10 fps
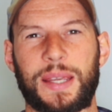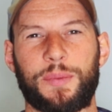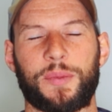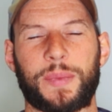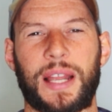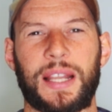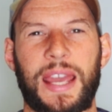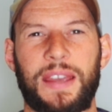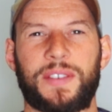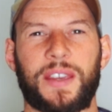team from Kala
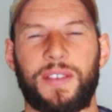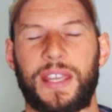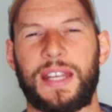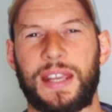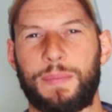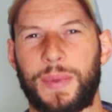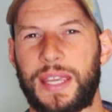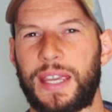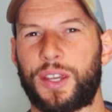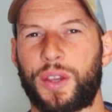have given
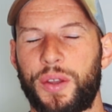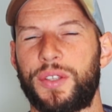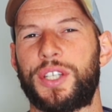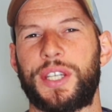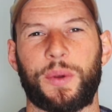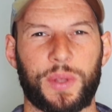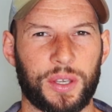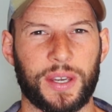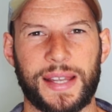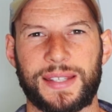me a code to share with
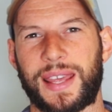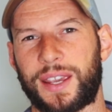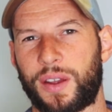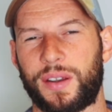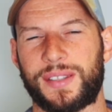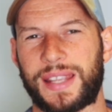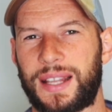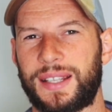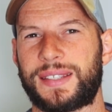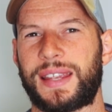you guys. That code is
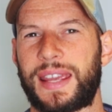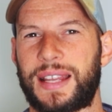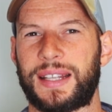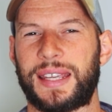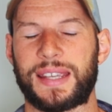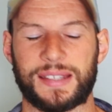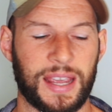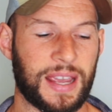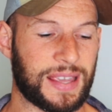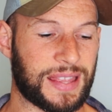Alex, A-L-E-X.
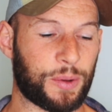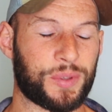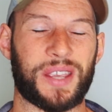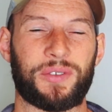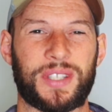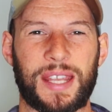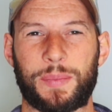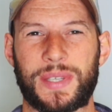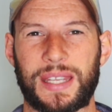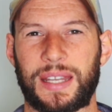That will save you
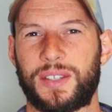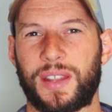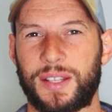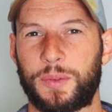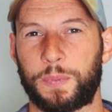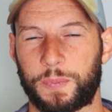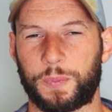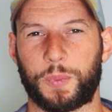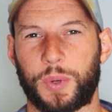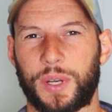10%, so that's
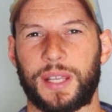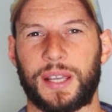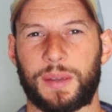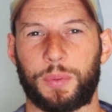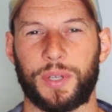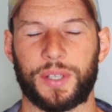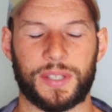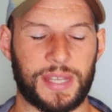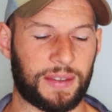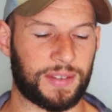pretty
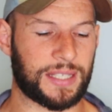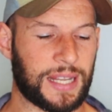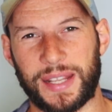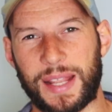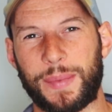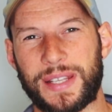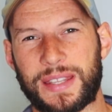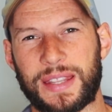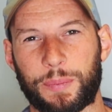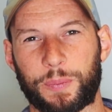good saving. And that
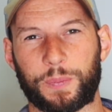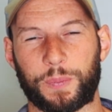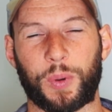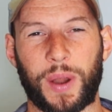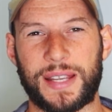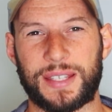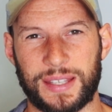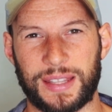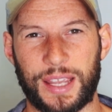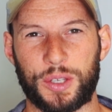means that the price
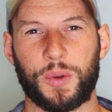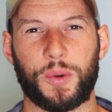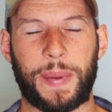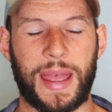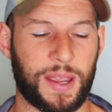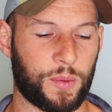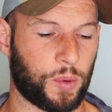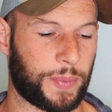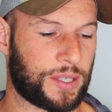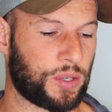that you will pay
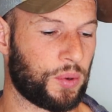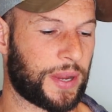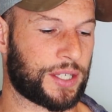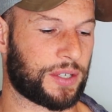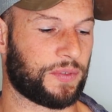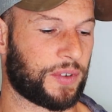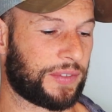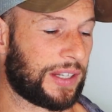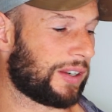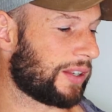will be
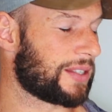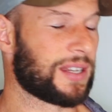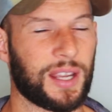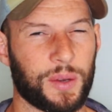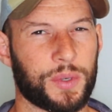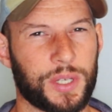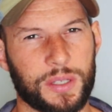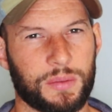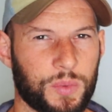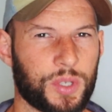$250, which
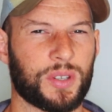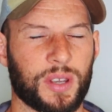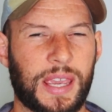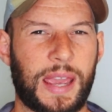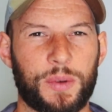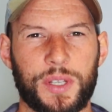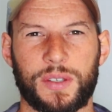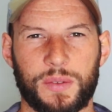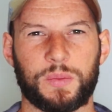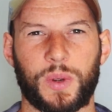is okay, which
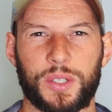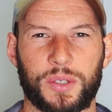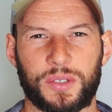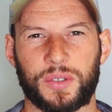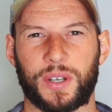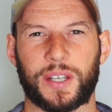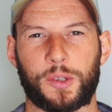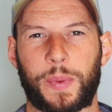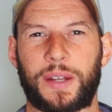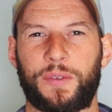is what you'd sort of
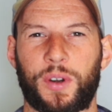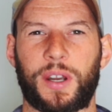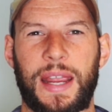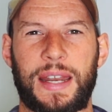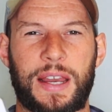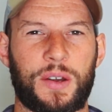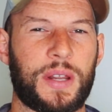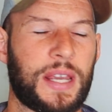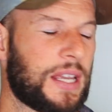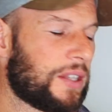expect for a
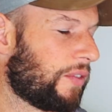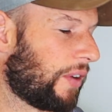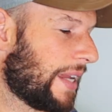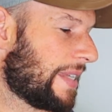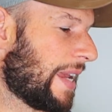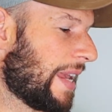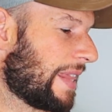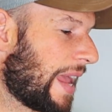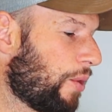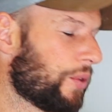handheld device.
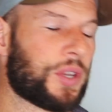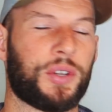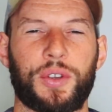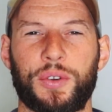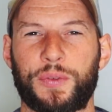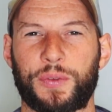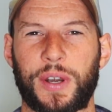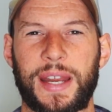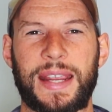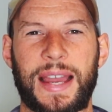They also do
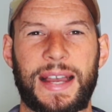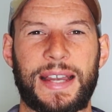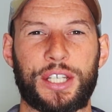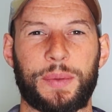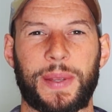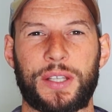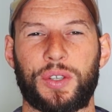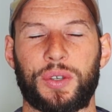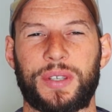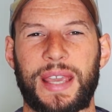free shipping to